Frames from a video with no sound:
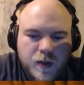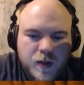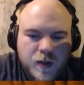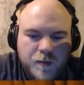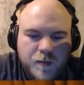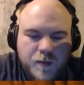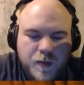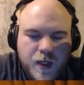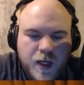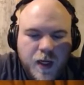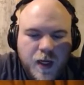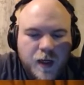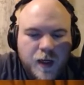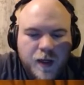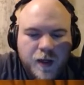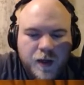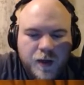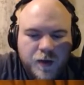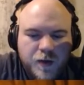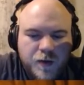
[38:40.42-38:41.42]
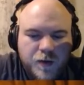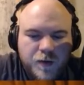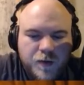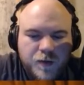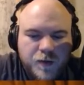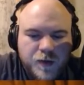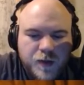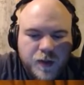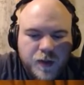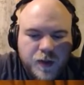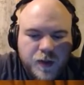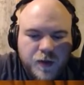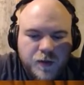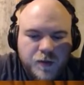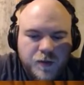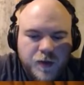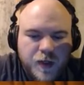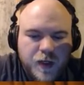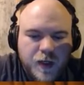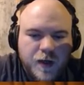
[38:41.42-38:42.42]
not going to use the
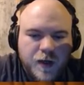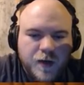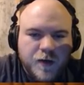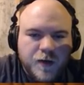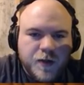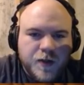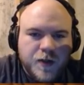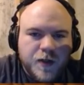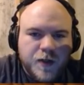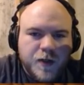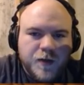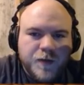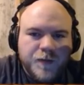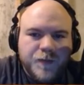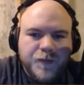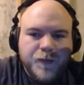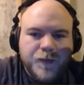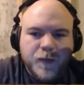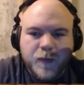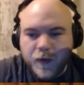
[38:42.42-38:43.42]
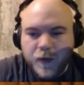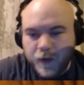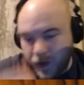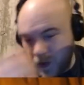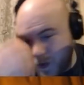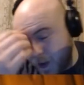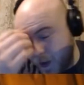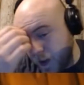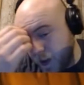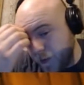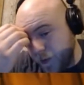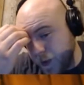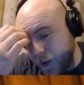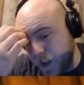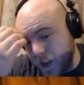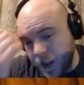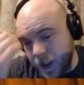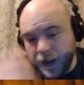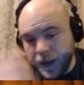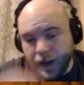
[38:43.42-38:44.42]
unit energy. Shrink up
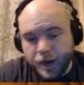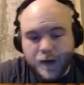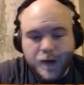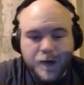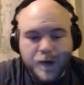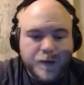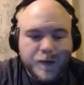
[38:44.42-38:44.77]
his hand.